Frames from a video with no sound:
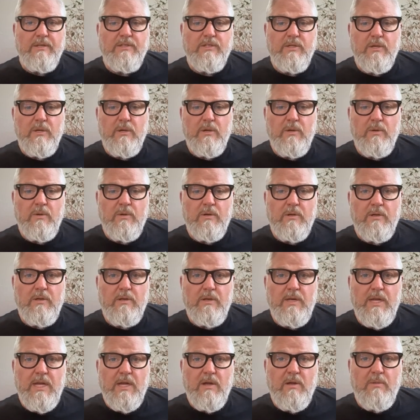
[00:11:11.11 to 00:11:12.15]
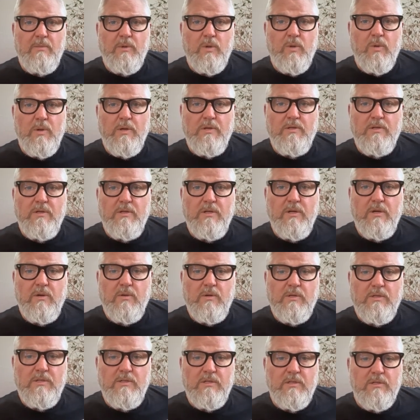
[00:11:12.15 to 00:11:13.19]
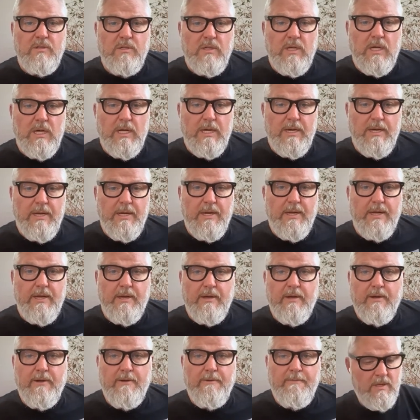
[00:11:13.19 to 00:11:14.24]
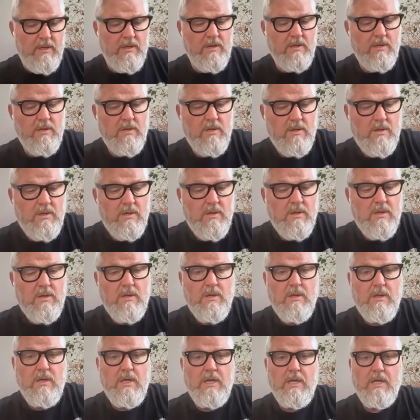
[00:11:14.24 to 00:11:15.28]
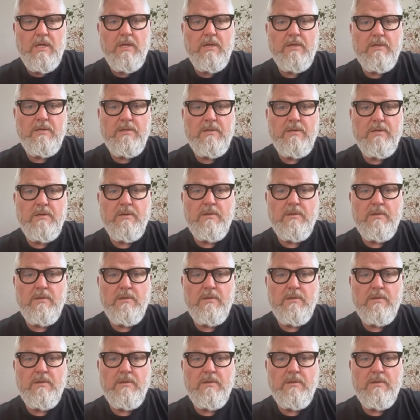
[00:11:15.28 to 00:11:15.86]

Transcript: So now I'm going to go into Claude here and,